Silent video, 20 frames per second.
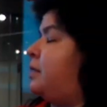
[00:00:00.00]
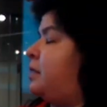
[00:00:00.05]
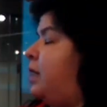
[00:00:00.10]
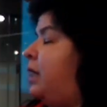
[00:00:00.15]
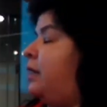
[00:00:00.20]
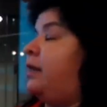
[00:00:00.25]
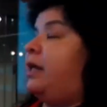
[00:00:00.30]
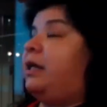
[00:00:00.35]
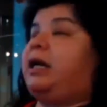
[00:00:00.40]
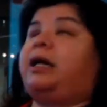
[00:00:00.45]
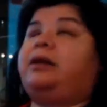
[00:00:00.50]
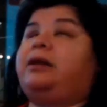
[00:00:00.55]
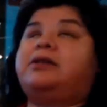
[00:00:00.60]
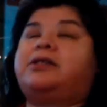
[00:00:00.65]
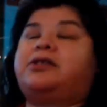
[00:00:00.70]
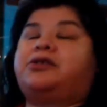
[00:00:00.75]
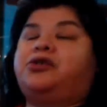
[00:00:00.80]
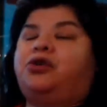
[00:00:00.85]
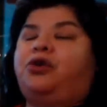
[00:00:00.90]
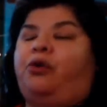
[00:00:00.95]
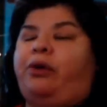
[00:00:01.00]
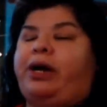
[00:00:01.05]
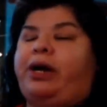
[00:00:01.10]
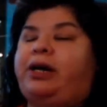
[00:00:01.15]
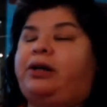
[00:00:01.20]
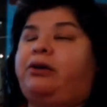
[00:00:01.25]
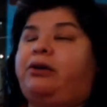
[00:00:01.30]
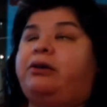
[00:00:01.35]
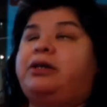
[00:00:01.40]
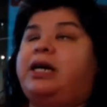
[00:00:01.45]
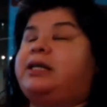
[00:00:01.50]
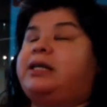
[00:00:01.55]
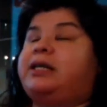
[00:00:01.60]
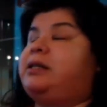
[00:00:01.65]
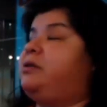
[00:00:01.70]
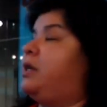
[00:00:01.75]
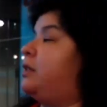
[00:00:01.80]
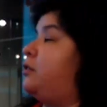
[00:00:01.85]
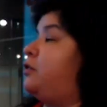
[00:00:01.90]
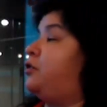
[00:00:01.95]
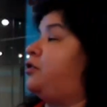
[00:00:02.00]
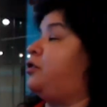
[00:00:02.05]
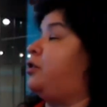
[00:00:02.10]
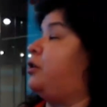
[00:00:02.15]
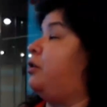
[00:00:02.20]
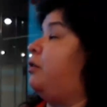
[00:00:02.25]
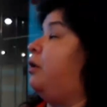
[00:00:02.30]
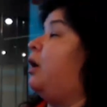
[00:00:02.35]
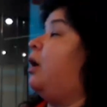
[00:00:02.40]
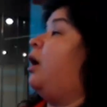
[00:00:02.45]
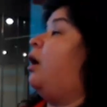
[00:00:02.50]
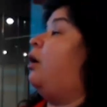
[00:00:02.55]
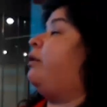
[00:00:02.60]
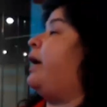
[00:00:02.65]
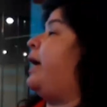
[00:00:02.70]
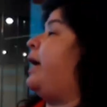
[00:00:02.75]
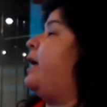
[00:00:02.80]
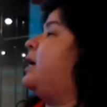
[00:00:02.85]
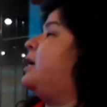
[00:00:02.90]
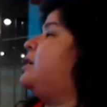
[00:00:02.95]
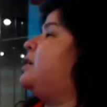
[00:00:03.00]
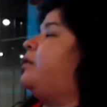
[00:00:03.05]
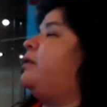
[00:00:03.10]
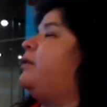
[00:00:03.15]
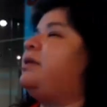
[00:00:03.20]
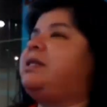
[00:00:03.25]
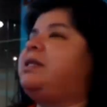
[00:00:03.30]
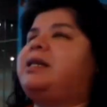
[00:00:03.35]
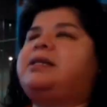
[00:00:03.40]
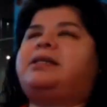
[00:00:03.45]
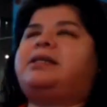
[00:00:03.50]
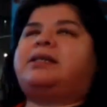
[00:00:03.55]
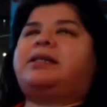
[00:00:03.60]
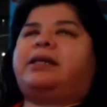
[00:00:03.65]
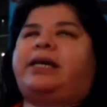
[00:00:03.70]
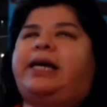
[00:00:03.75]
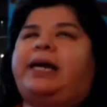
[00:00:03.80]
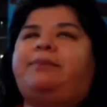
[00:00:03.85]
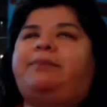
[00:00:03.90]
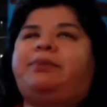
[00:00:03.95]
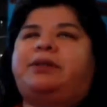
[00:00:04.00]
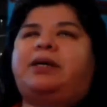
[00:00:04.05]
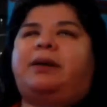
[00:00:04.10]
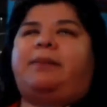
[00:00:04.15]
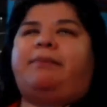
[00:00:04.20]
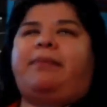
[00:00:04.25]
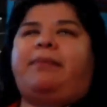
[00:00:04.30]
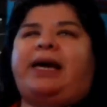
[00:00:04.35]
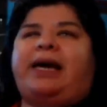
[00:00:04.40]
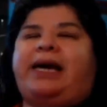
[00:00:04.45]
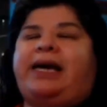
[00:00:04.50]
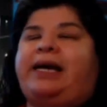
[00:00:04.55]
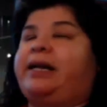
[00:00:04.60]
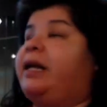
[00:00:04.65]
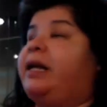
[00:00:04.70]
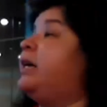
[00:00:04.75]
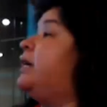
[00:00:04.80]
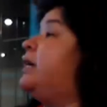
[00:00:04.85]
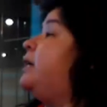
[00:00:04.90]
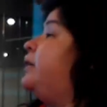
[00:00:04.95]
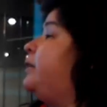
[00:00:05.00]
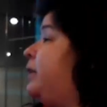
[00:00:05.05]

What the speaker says: see that on the screen, or it doesn't show? Okay, so it says skip to main